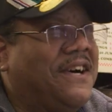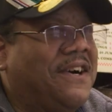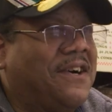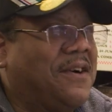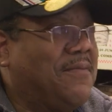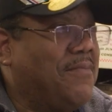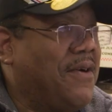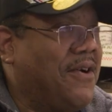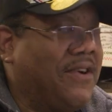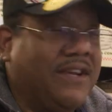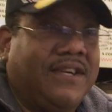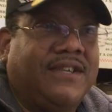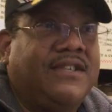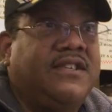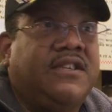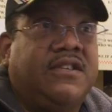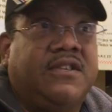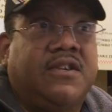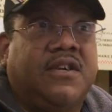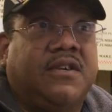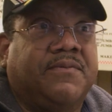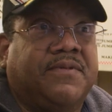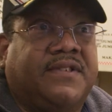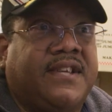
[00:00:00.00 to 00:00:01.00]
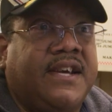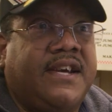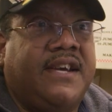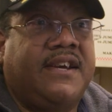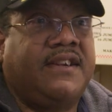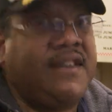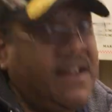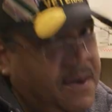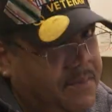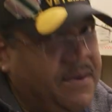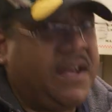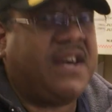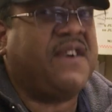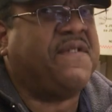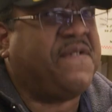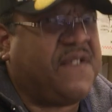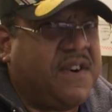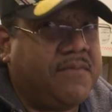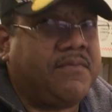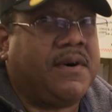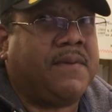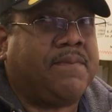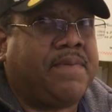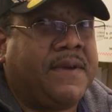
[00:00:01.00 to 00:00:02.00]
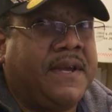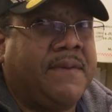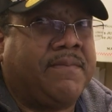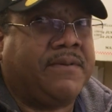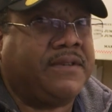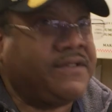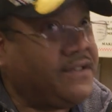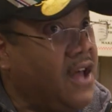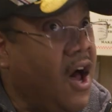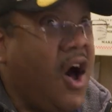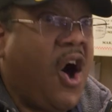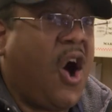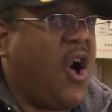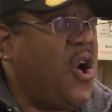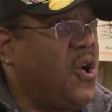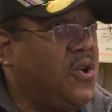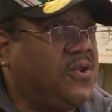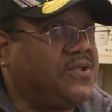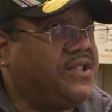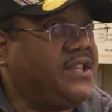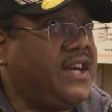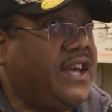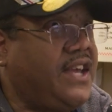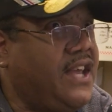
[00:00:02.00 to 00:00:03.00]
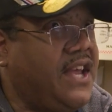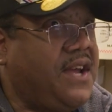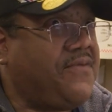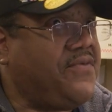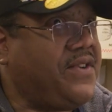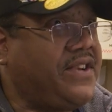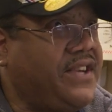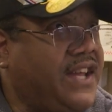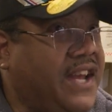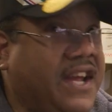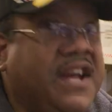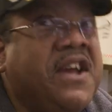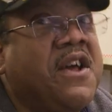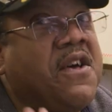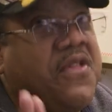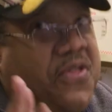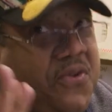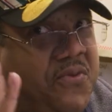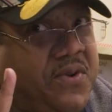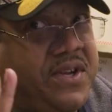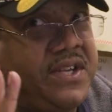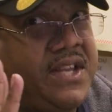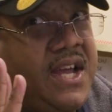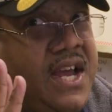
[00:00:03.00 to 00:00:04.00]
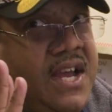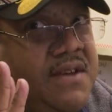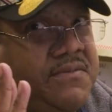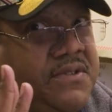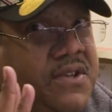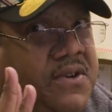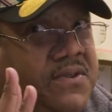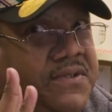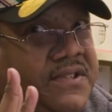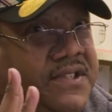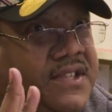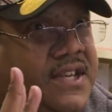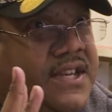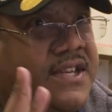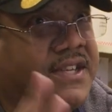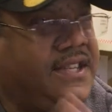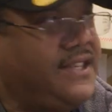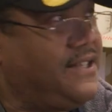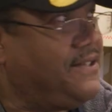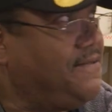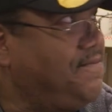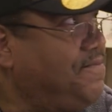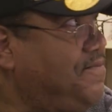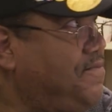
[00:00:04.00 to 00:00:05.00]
Uncle Bernie. You know what I'm saying? I'm here for my peoples all day, every day, three times on Sunday.